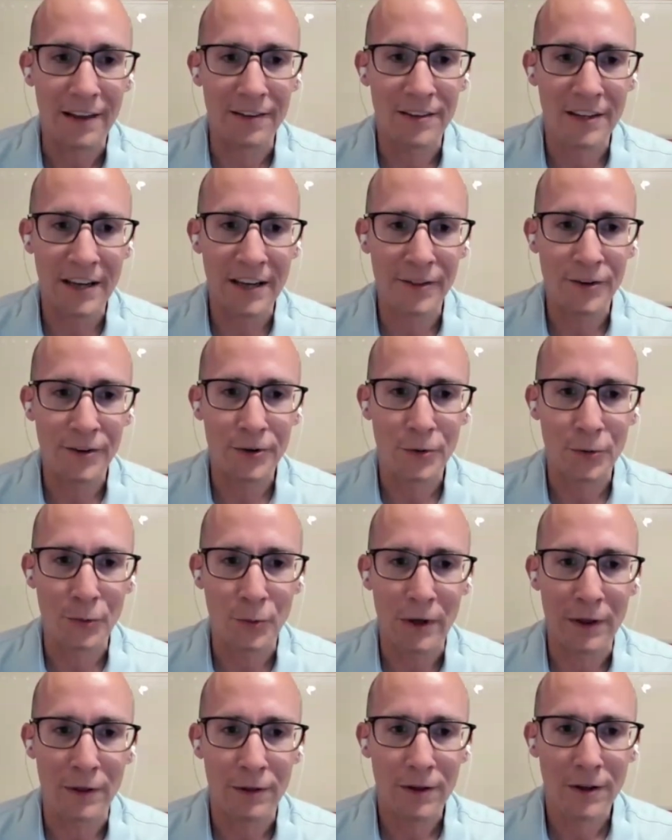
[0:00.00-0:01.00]
And together
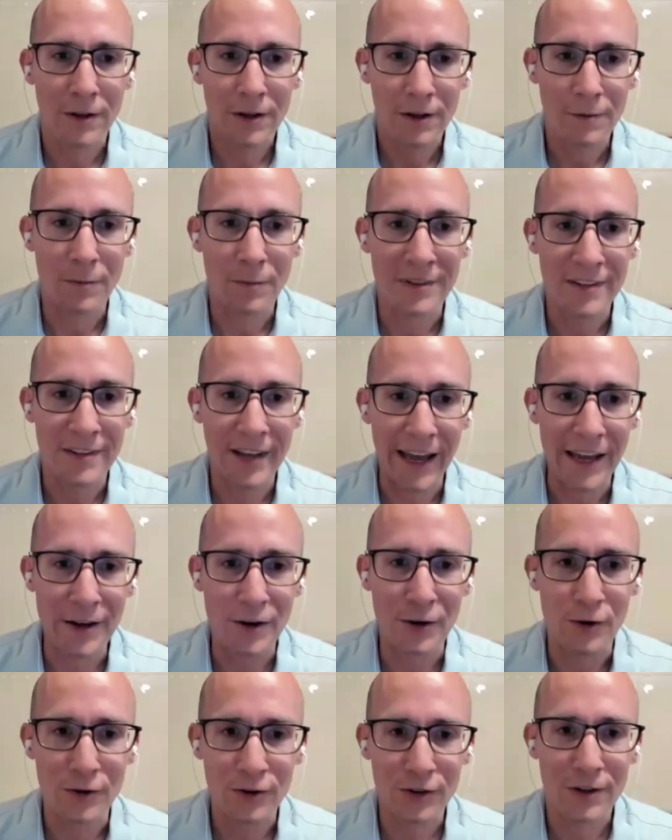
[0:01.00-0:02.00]
with
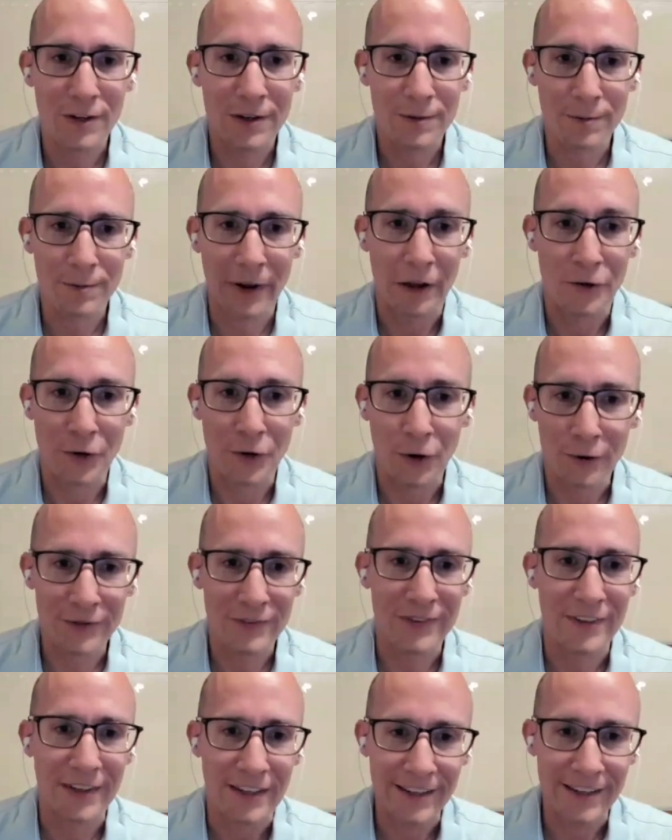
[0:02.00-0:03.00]
Mateusz
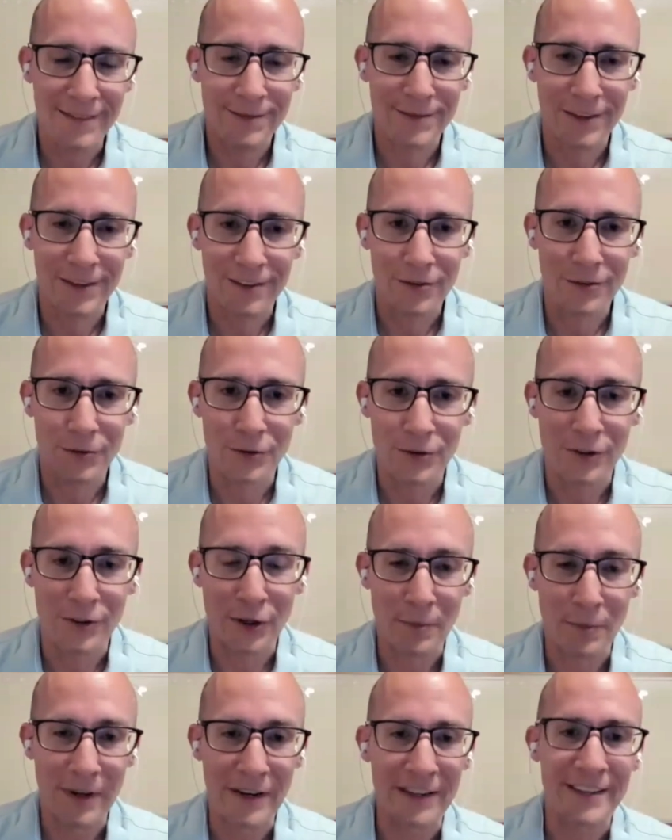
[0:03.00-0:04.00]
Czarnowski, who's a
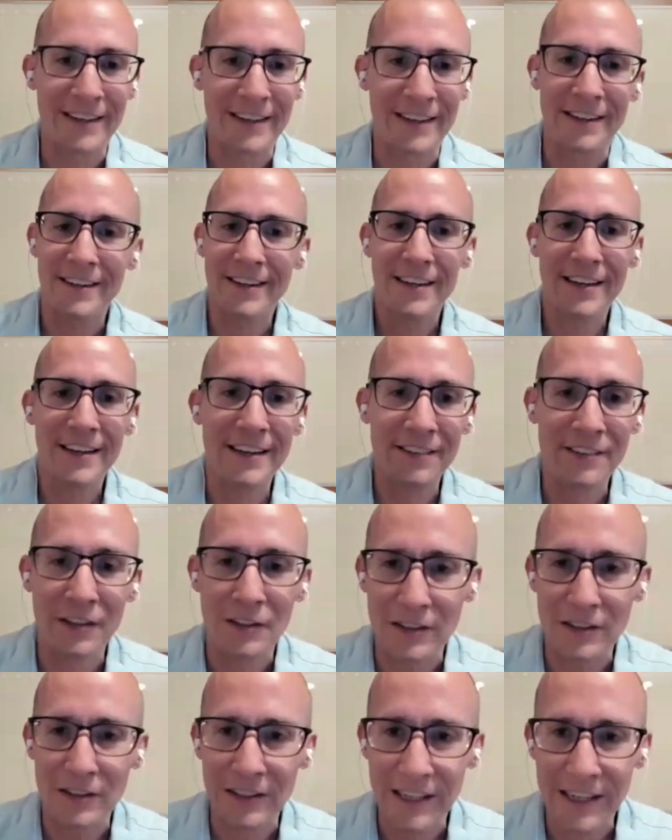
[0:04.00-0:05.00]
Dominican, he's the
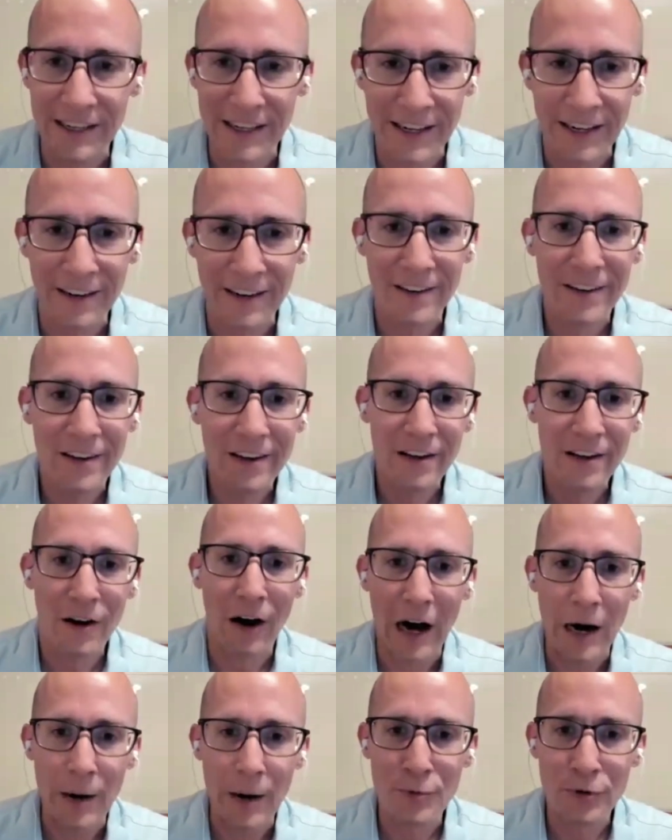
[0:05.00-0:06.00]
leading
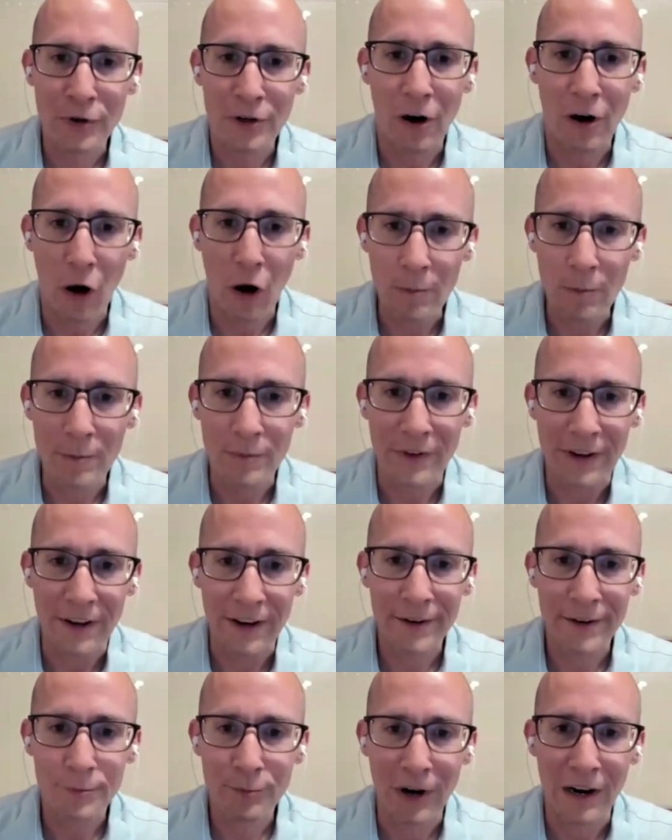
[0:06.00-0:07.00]
Opera
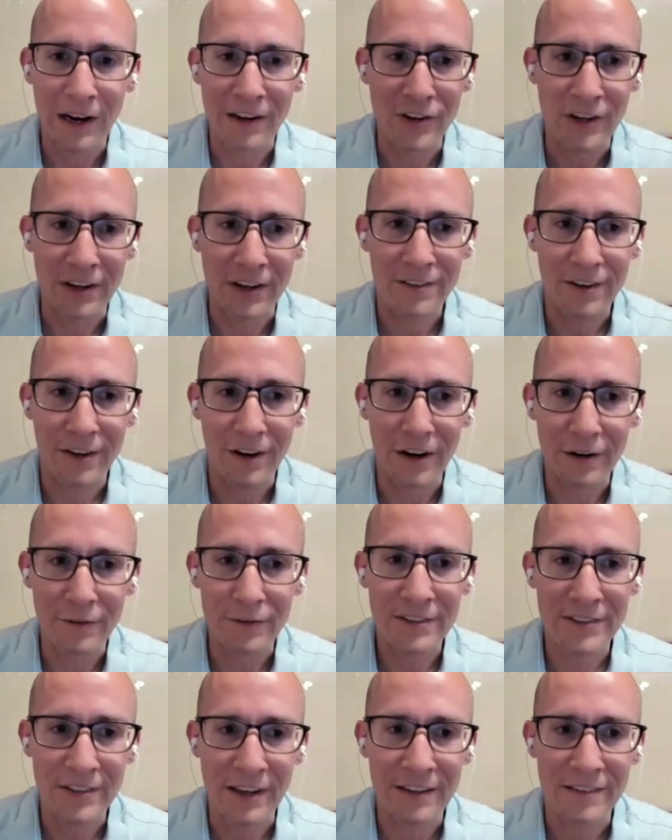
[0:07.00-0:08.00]
Omnia project of the
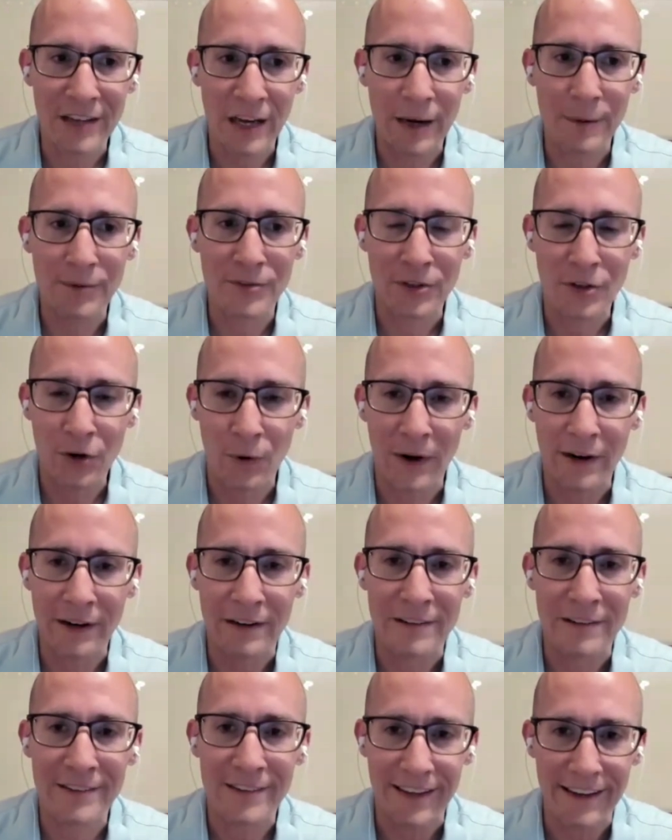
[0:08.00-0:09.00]
St. Thomas
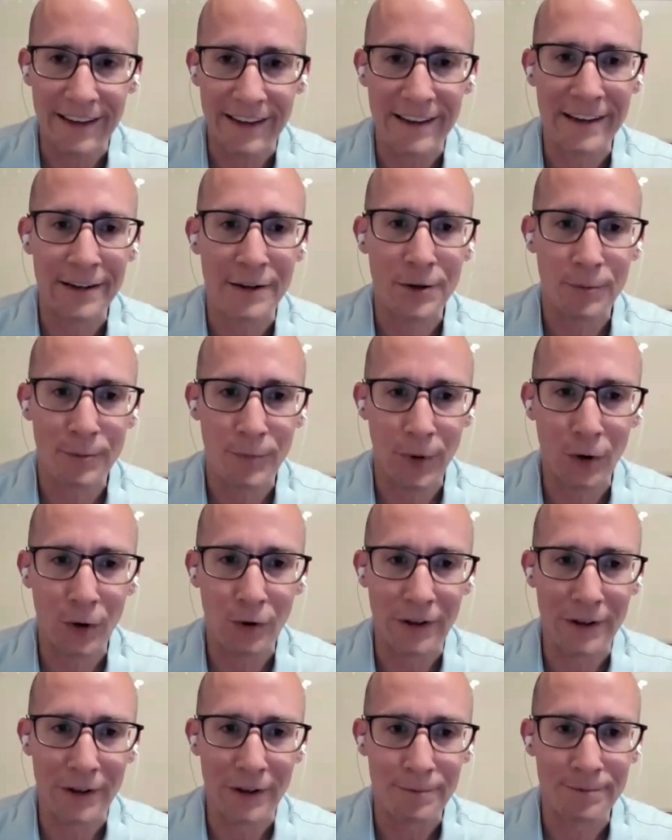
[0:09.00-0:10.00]
Aquinas in
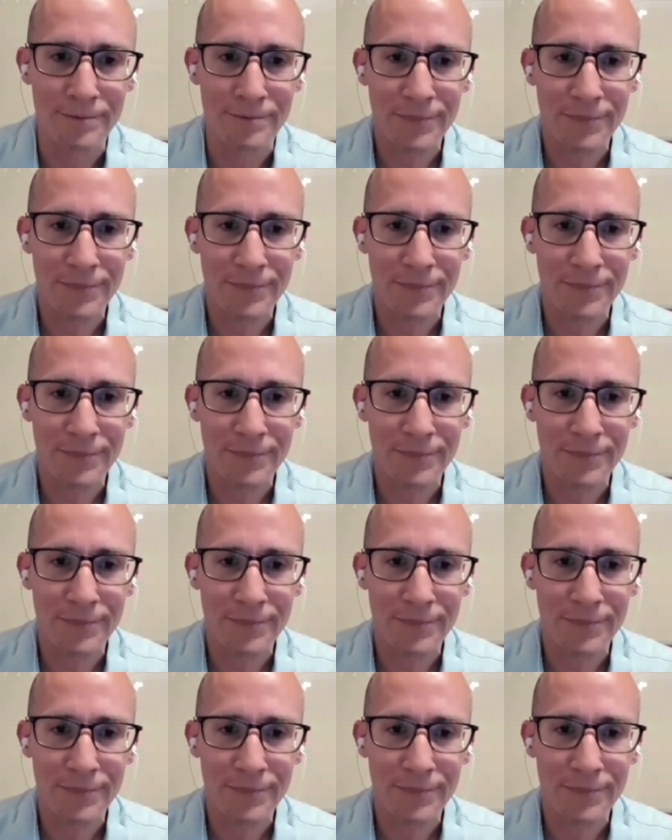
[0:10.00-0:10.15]
Poland.